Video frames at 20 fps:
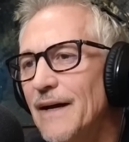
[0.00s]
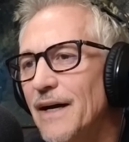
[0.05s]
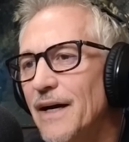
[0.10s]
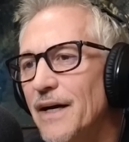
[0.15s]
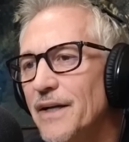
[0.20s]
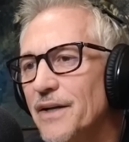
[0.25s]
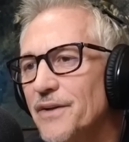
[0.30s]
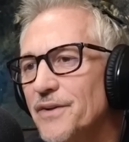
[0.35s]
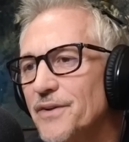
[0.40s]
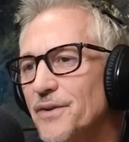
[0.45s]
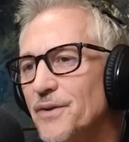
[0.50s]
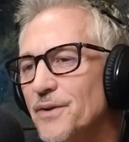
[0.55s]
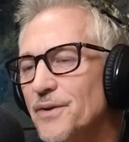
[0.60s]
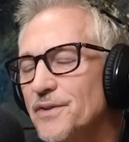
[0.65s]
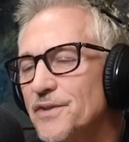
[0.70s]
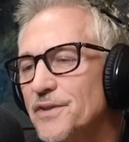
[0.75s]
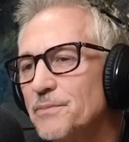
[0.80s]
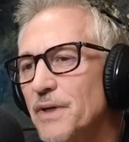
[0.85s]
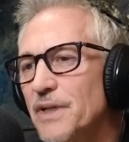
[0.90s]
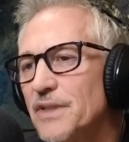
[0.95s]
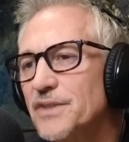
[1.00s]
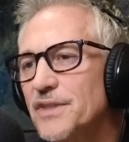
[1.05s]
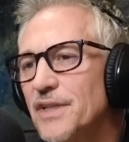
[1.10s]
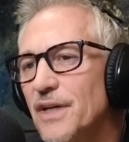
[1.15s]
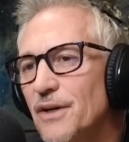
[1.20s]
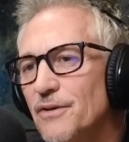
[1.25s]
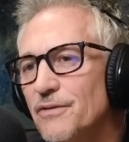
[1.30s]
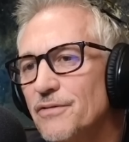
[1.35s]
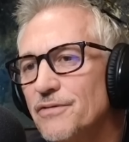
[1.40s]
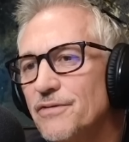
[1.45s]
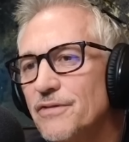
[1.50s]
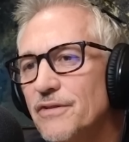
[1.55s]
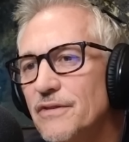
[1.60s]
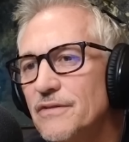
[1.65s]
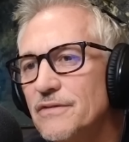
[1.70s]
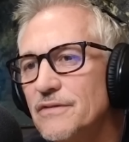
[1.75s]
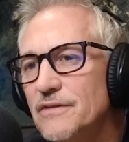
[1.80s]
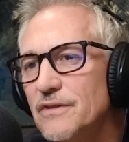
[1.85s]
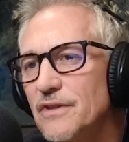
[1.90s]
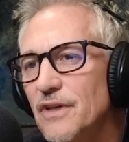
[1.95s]
And I thought to myself,
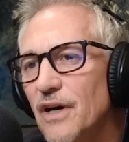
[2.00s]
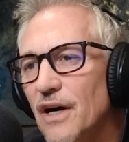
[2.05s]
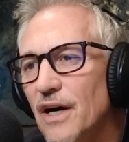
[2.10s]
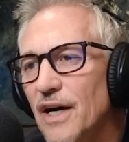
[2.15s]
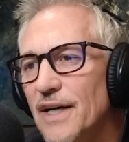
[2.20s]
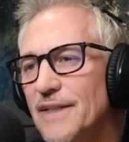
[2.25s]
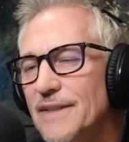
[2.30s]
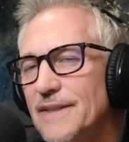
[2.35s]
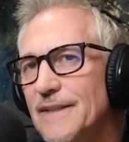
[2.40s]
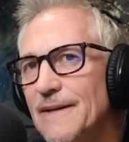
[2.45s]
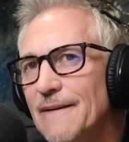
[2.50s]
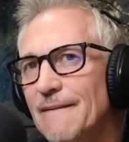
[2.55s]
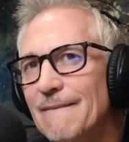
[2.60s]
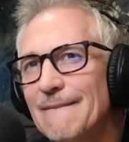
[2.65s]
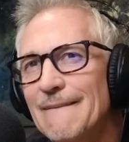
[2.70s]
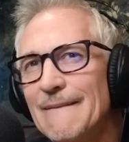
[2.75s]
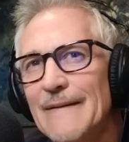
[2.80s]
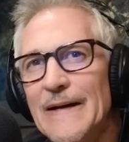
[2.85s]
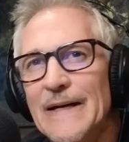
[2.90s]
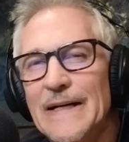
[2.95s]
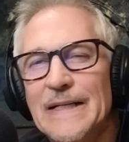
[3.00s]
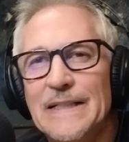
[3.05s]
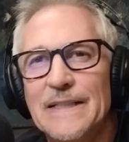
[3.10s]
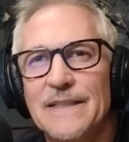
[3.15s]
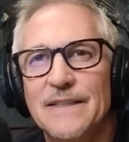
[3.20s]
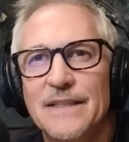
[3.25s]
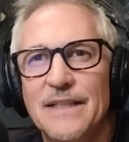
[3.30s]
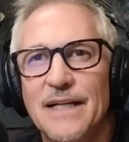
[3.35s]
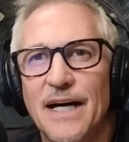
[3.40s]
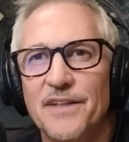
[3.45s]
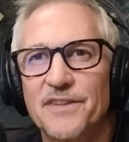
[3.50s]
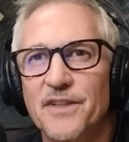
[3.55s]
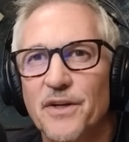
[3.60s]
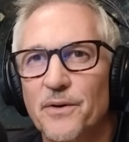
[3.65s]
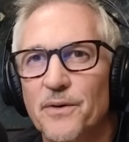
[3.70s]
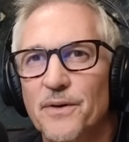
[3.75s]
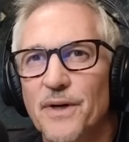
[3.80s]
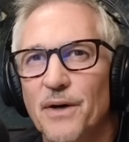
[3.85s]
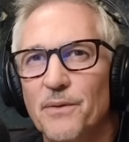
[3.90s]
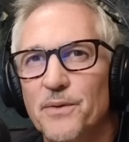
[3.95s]
right I
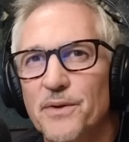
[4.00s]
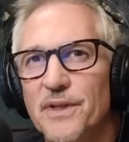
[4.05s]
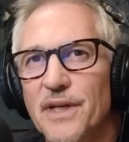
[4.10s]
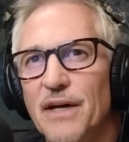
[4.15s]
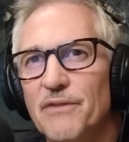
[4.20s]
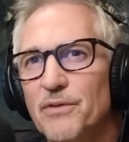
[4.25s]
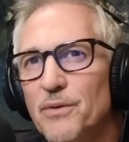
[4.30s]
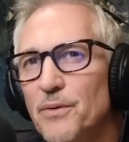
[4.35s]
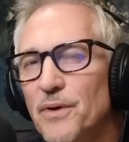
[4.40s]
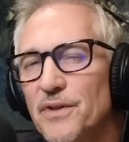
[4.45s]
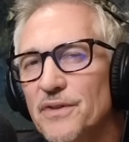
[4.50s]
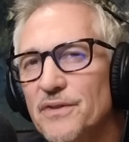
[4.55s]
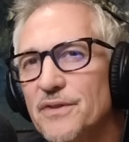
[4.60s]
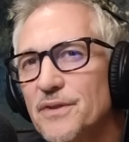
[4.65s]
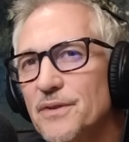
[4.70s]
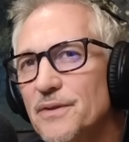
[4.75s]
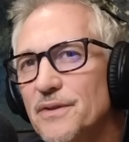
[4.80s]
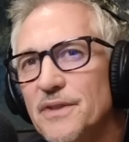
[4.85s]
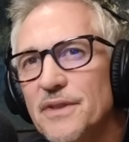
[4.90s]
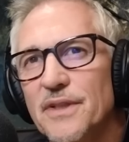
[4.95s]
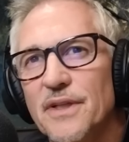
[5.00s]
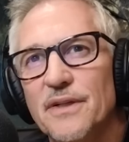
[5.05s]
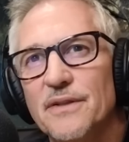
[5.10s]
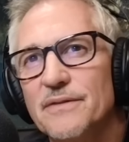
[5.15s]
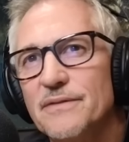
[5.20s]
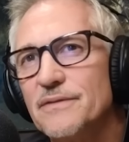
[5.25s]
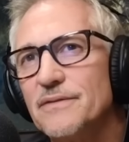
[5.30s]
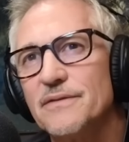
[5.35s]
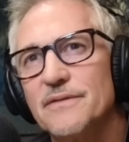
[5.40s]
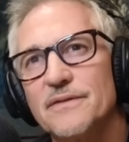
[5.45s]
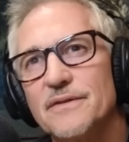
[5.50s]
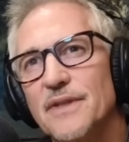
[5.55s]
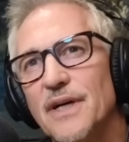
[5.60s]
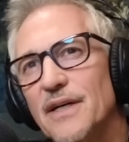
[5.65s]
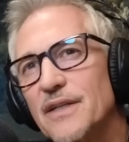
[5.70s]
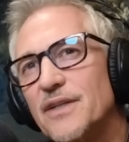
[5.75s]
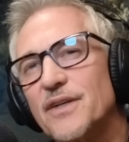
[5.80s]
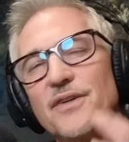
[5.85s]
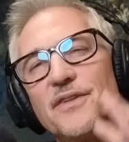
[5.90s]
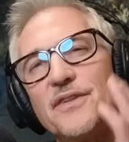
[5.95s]
don't. I would never want to. You know,
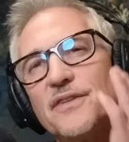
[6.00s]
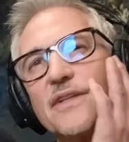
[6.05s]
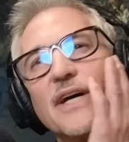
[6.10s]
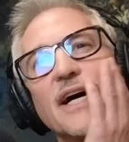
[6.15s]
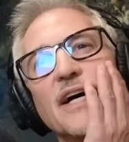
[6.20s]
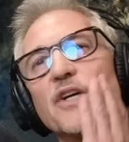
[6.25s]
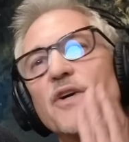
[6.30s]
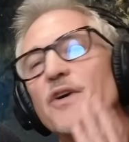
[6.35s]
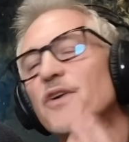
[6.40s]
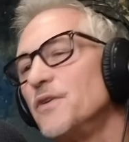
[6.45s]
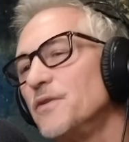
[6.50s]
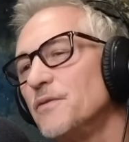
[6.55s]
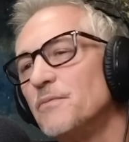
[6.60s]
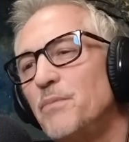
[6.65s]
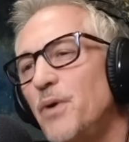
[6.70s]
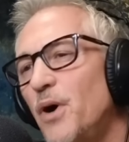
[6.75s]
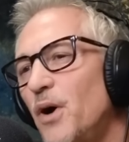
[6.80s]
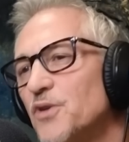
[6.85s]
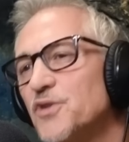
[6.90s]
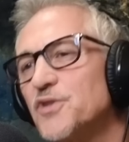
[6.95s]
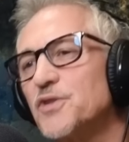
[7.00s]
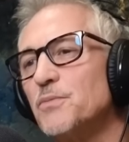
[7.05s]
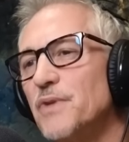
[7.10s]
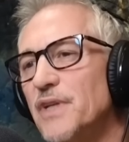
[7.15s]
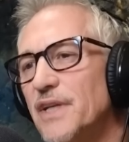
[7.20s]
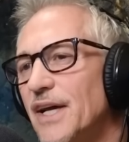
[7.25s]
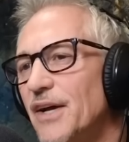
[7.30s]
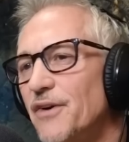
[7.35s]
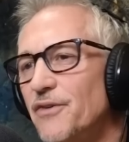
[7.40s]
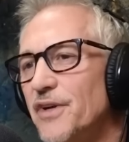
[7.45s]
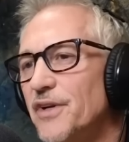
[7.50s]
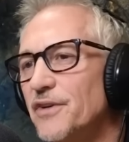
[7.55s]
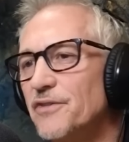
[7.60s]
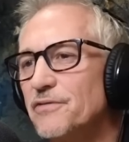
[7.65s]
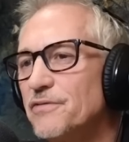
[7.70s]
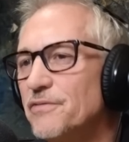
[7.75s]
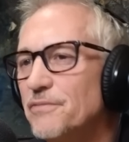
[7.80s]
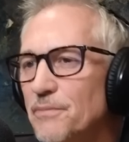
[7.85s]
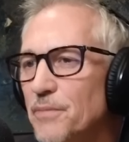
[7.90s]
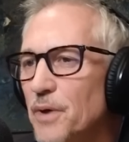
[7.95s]
I couldn't. I couldn't possibly get rid
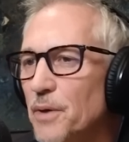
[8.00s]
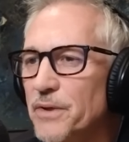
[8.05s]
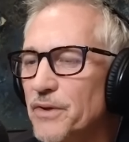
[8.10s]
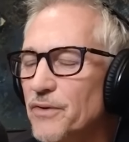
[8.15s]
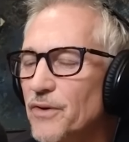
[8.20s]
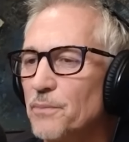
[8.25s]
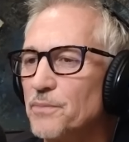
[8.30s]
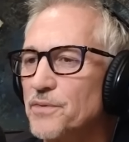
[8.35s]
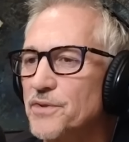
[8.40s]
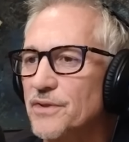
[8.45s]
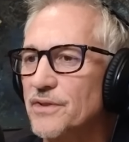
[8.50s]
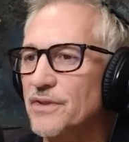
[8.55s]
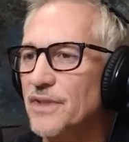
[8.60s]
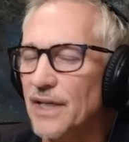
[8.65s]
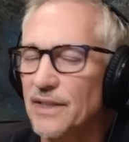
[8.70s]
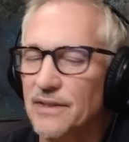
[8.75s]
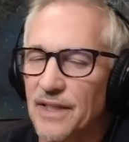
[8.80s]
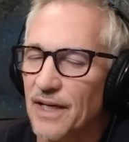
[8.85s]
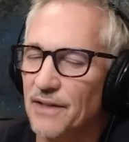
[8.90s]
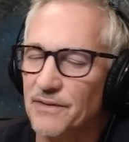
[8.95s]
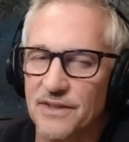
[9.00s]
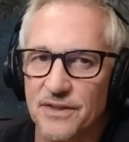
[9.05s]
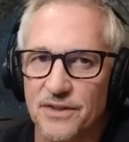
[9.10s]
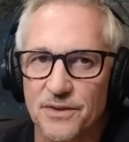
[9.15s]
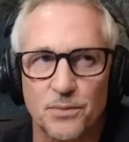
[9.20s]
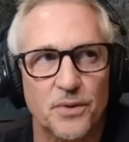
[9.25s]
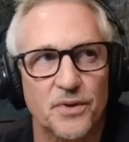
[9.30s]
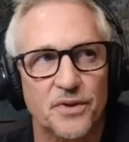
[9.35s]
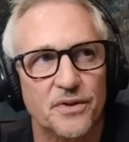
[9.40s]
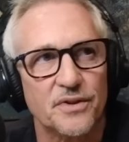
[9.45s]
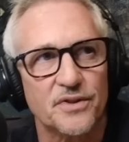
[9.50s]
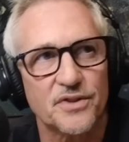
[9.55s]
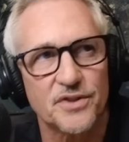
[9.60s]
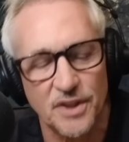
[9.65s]
of Bobby Robson. I, I just wouldn't.